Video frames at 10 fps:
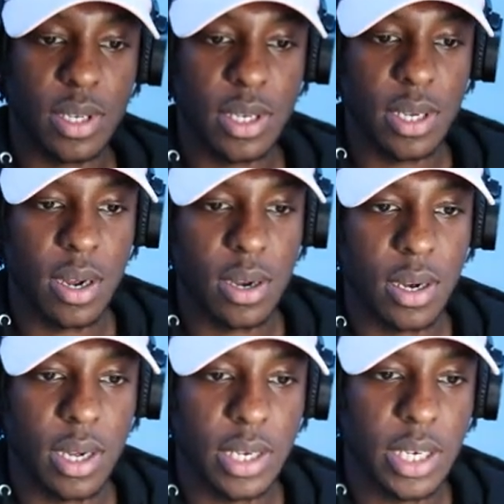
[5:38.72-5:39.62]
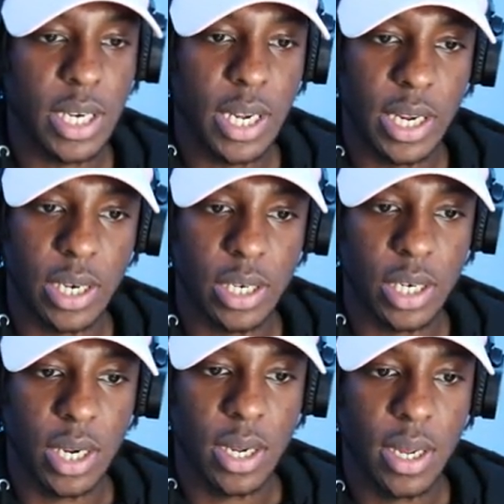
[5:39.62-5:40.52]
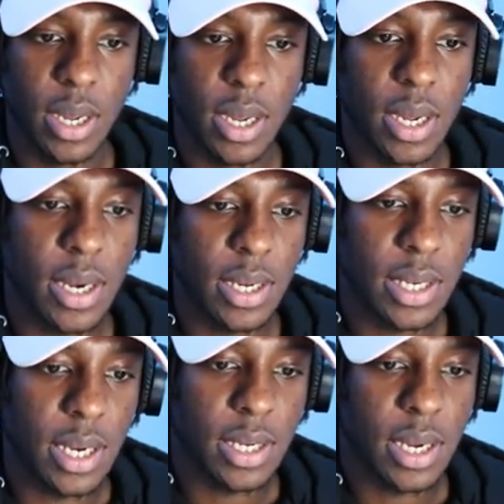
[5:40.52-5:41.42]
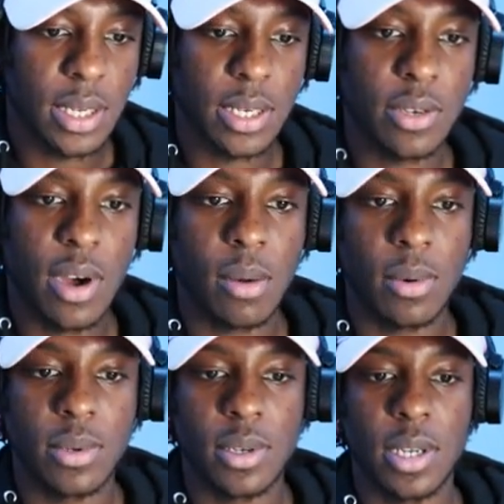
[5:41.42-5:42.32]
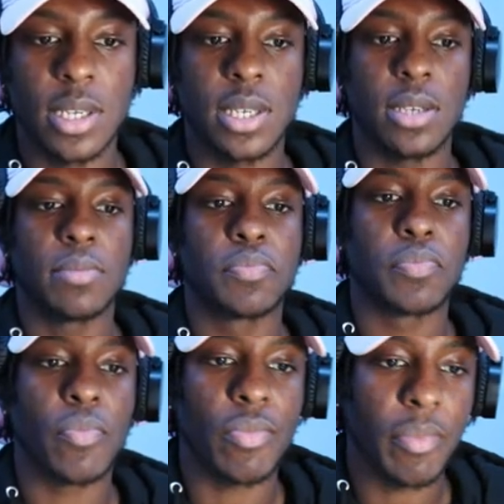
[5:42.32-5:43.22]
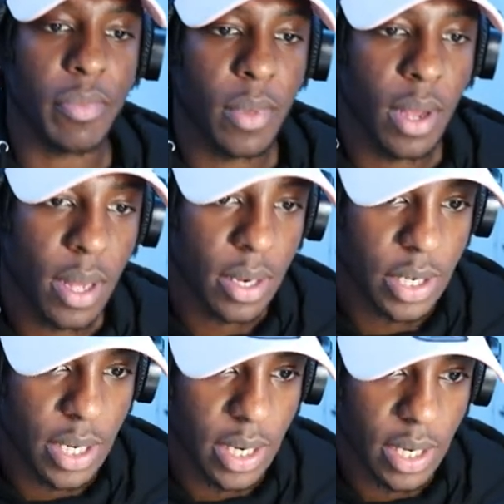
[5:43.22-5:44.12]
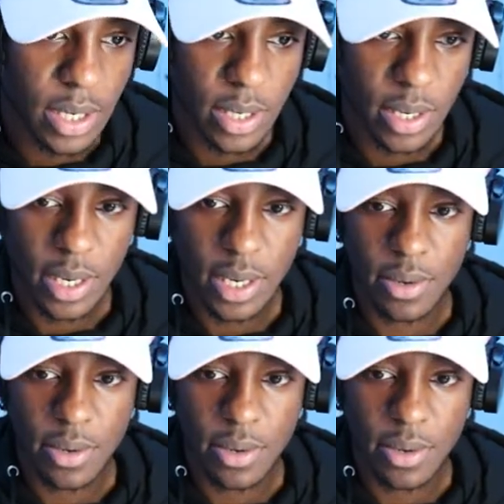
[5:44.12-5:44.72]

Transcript: the song called Change. And he said it's on his new album, so let's see. Change, okay,